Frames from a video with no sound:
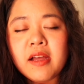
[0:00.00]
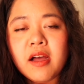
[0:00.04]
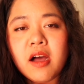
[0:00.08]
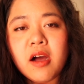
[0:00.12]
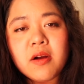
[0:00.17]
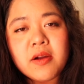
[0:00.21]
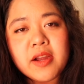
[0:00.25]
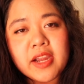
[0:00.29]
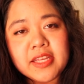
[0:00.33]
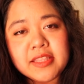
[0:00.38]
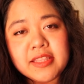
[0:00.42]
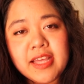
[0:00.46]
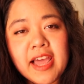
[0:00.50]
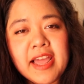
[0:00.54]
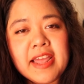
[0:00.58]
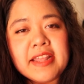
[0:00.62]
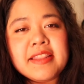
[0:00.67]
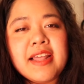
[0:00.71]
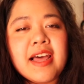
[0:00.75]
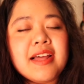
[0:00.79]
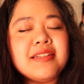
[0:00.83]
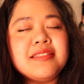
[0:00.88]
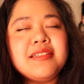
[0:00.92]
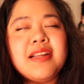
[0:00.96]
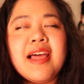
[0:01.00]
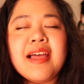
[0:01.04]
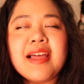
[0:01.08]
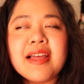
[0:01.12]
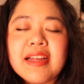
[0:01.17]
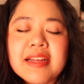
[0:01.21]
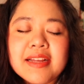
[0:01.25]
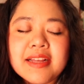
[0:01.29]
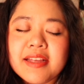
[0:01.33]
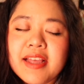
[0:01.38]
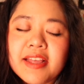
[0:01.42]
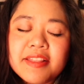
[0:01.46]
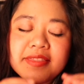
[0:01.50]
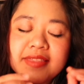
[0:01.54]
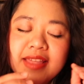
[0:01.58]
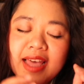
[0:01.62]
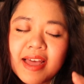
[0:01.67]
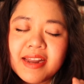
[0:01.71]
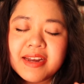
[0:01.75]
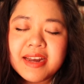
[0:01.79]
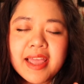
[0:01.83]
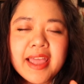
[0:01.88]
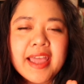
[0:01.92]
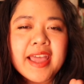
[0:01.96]
Okay, that
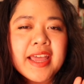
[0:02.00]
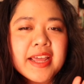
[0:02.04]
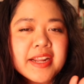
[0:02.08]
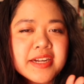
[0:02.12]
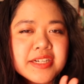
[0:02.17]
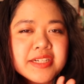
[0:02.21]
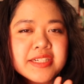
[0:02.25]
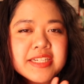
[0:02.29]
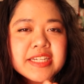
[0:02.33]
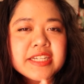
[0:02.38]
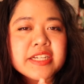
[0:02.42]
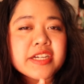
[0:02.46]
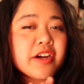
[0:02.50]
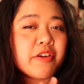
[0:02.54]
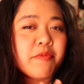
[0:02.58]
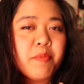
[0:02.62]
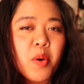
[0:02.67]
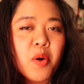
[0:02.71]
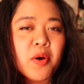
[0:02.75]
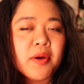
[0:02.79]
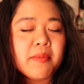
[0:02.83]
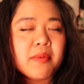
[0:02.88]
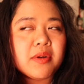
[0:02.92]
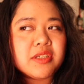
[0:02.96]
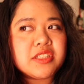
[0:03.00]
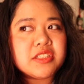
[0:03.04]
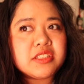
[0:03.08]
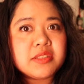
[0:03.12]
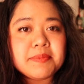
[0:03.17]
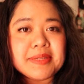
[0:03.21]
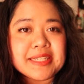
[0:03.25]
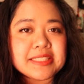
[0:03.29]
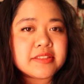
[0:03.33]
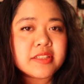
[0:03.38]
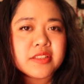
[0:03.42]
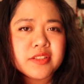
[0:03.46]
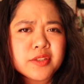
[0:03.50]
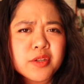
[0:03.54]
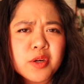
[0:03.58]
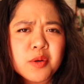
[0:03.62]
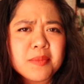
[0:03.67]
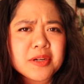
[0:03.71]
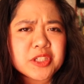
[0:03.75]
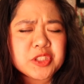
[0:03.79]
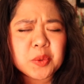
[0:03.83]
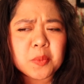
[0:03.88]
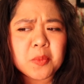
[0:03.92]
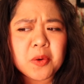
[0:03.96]
ending of point 1 just makes it so
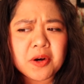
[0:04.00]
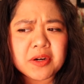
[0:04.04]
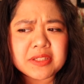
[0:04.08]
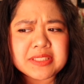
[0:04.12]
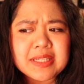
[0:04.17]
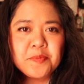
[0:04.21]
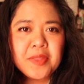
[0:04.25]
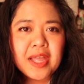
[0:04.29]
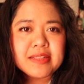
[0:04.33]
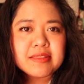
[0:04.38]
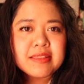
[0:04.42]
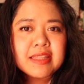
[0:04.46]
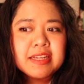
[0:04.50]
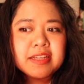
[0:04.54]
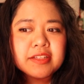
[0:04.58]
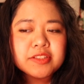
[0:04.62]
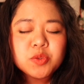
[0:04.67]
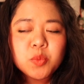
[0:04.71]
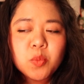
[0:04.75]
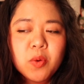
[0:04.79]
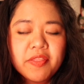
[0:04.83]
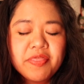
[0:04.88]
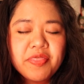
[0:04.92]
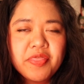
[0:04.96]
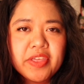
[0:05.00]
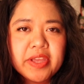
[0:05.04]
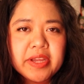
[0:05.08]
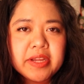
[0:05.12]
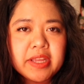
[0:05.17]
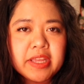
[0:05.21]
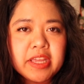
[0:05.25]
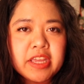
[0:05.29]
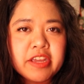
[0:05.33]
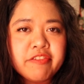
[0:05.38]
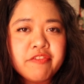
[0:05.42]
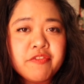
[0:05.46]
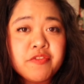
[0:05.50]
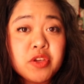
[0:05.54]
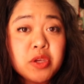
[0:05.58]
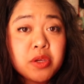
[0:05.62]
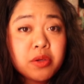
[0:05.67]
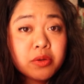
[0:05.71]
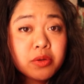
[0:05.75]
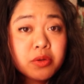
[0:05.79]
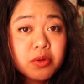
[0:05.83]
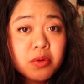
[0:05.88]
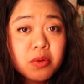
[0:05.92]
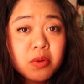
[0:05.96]
much worse. I think it's one thing if
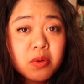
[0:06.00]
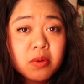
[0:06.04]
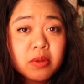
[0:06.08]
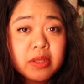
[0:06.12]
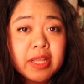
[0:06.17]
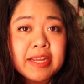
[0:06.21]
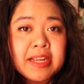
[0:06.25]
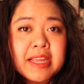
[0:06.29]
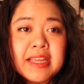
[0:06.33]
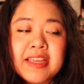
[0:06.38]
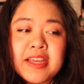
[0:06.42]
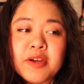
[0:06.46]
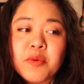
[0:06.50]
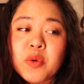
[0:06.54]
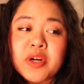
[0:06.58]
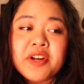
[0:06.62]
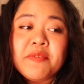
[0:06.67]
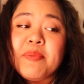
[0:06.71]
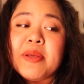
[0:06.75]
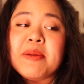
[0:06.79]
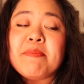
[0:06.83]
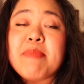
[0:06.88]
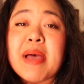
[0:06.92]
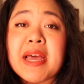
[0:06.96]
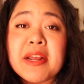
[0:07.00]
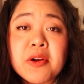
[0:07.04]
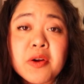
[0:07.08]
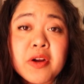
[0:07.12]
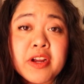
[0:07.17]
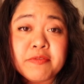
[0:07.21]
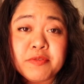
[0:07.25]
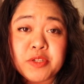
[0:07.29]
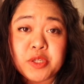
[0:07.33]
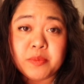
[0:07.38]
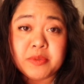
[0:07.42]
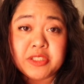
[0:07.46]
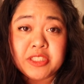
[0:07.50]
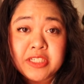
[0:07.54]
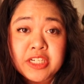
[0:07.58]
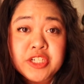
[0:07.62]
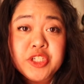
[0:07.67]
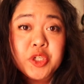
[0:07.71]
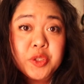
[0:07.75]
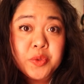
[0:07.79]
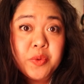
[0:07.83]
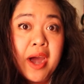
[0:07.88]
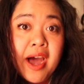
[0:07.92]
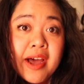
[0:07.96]
you, like, it would have been better if she was
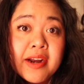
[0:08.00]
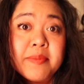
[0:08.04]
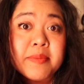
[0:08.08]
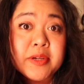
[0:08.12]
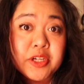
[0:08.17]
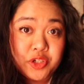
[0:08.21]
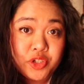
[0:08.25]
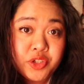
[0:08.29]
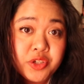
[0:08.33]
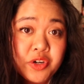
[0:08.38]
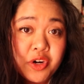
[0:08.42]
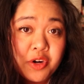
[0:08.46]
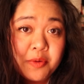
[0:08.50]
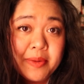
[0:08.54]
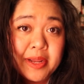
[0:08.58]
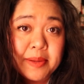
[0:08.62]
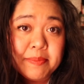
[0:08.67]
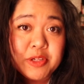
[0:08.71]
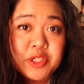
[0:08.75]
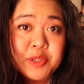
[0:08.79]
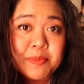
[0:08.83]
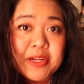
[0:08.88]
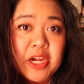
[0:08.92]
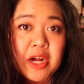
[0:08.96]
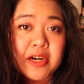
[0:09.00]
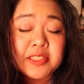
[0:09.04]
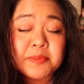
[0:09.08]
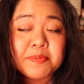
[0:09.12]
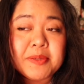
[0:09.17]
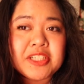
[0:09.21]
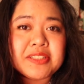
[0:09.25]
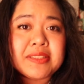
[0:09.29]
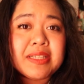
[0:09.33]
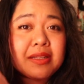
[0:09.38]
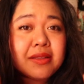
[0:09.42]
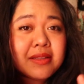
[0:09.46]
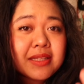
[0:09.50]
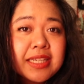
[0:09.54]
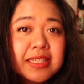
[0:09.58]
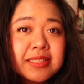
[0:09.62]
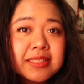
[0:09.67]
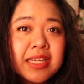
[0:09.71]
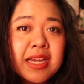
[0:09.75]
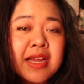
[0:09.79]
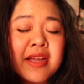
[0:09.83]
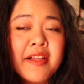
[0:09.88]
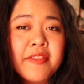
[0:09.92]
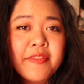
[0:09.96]
teaching you how to be a sugar baby, to be honest, because at
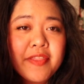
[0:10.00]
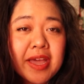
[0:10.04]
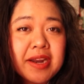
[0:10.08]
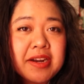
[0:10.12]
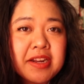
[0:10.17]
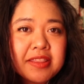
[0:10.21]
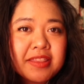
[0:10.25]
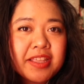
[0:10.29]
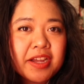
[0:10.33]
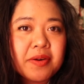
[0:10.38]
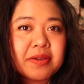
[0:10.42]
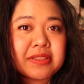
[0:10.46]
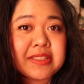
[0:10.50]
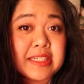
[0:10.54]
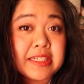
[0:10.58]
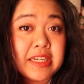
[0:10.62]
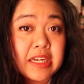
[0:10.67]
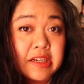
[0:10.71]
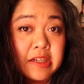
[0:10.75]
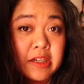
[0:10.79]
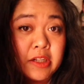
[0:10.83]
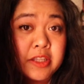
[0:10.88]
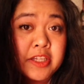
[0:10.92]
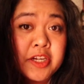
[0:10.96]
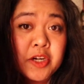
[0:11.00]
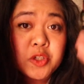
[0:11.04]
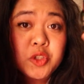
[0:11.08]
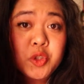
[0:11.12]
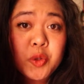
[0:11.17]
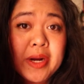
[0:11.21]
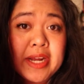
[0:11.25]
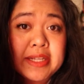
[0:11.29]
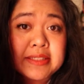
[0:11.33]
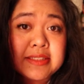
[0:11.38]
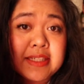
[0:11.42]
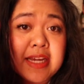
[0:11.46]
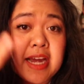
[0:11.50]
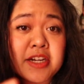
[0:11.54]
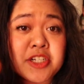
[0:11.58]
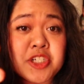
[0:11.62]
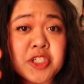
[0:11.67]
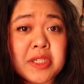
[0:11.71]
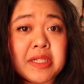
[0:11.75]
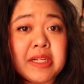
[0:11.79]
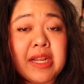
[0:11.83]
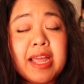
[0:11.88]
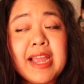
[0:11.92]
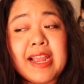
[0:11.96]
least then and there it's like a clear
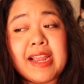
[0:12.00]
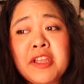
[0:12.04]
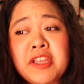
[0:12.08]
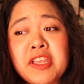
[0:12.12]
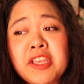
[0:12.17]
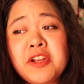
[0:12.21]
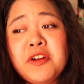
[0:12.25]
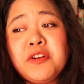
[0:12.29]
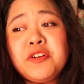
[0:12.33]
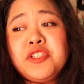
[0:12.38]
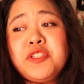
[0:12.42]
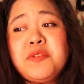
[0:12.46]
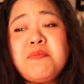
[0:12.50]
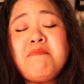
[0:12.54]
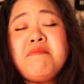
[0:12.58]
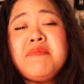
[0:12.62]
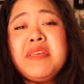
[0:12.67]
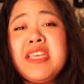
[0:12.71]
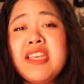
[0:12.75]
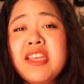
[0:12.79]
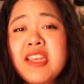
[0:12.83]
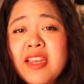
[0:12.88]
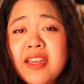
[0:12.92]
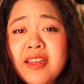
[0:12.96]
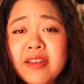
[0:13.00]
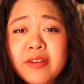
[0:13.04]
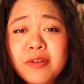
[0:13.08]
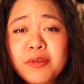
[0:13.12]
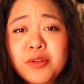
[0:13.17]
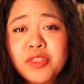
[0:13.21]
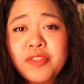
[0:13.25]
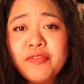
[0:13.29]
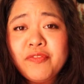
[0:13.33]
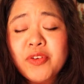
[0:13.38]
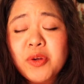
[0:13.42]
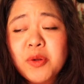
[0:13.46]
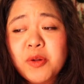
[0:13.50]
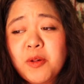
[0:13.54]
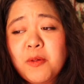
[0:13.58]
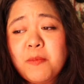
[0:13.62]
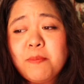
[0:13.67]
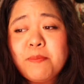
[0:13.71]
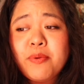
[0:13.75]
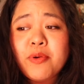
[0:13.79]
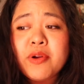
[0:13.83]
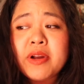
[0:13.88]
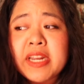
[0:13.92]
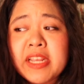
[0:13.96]
transaction, like, here's me, youthful,
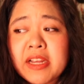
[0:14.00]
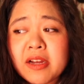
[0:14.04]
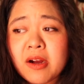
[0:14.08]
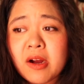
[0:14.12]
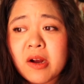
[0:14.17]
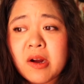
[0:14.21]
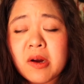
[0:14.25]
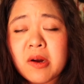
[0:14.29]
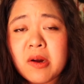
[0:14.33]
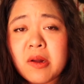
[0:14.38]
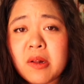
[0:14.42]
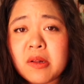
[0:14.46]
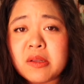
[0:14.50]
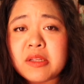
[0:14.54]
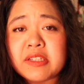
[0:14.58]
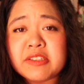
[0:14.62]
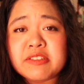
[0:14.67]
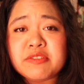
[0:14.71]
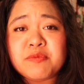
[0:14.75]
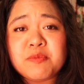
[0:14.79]
pretty girl,